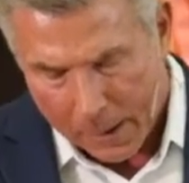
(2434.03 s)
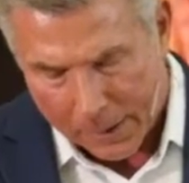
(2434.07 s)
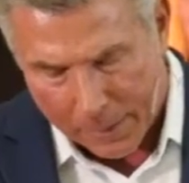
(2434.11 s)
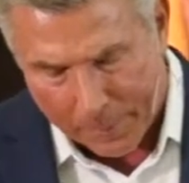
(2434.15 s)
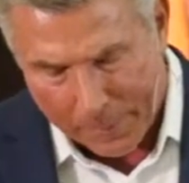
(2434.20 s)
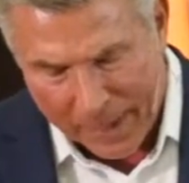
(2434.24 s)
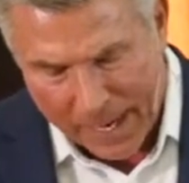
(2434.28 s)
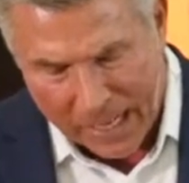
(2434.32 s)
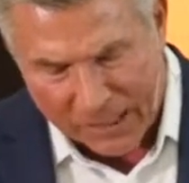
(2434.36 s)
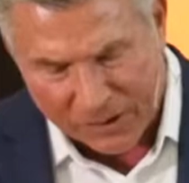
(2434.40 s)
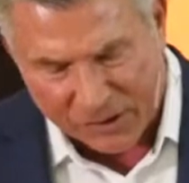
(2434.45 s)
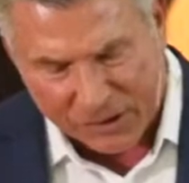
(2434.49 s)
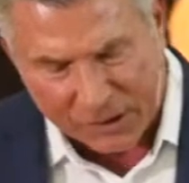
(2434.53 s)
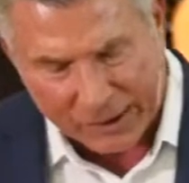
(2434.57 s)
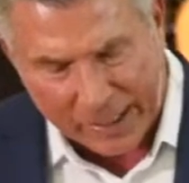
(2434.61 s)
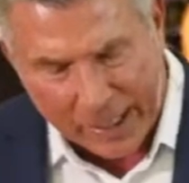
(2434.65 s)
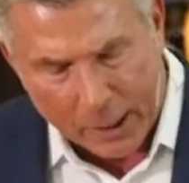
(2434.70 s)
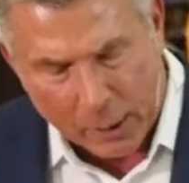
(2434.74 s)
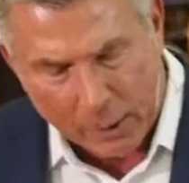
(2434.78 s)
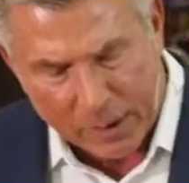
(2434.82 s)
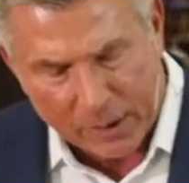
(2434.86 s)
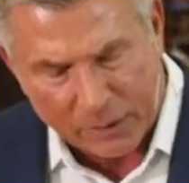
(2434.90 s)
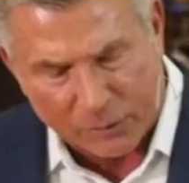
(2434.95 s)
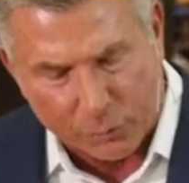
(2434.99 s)
The
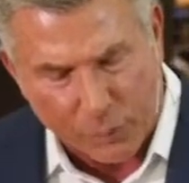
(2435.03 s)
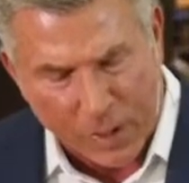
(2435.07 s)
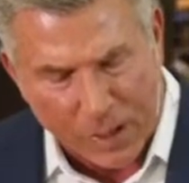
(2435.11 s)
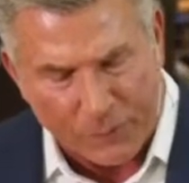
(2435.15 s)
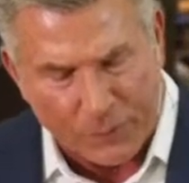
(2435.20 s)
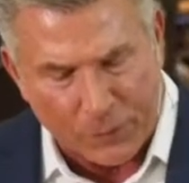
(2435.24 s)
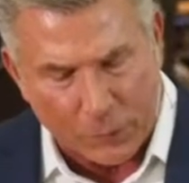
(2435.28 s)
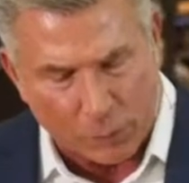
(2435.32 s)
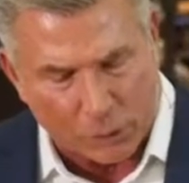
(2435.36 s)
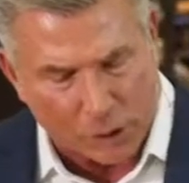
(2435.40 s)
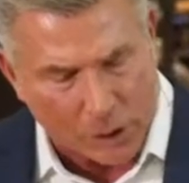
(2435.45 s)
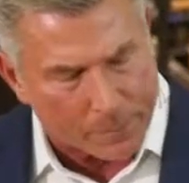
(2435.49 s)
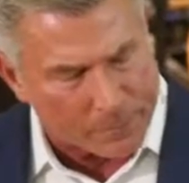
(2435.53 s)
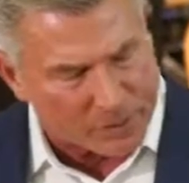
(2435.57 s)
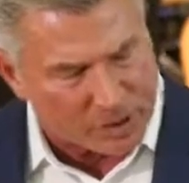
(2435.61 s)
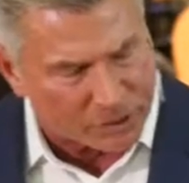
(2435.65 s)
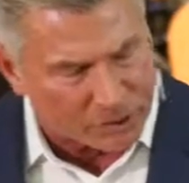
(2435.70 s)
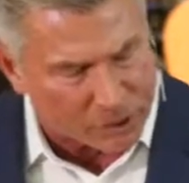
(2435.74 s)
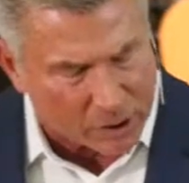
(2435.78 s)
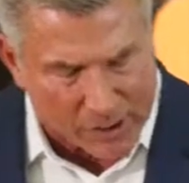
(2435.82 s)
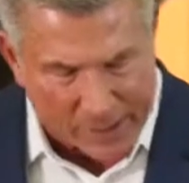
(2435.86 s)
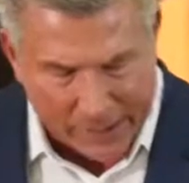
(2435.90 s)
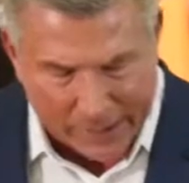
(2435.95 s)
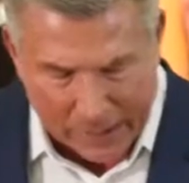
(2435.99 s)
manslayer and his refuge. I'm
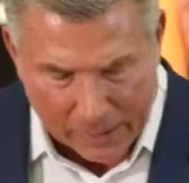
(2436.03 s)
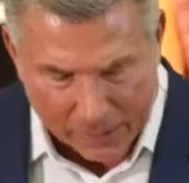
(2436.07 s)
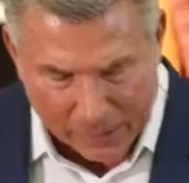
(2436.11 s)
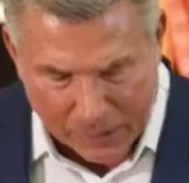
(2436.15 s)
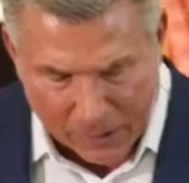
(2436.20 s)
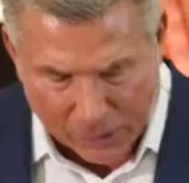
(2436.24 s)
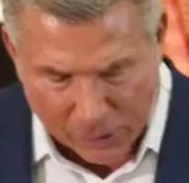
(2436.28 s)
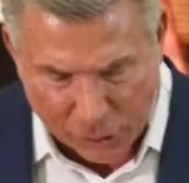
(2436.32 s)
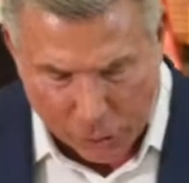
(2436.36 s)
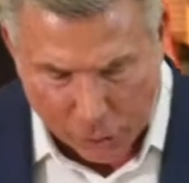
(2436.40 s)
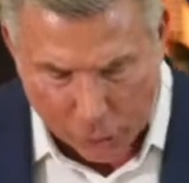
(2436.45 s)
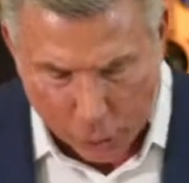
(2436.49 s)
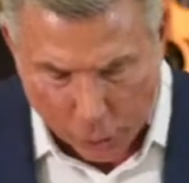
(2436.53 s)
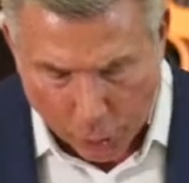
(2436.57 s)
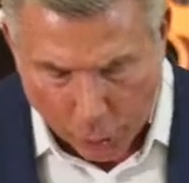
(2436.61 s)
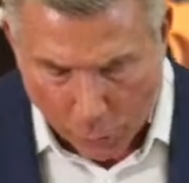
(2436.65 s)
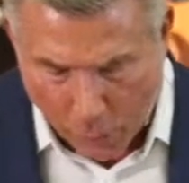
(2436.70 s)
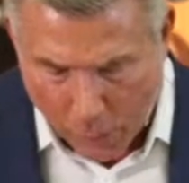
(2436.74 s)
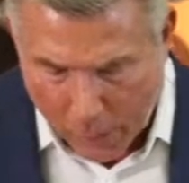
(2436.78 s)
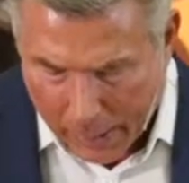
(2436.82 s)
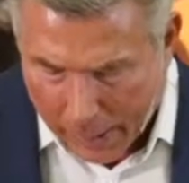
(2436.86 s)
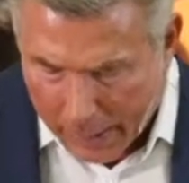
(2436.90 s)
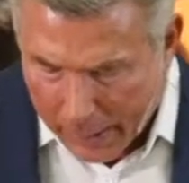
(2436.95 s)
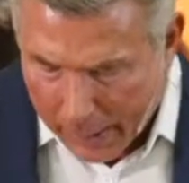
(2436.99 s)
just going to give these to you.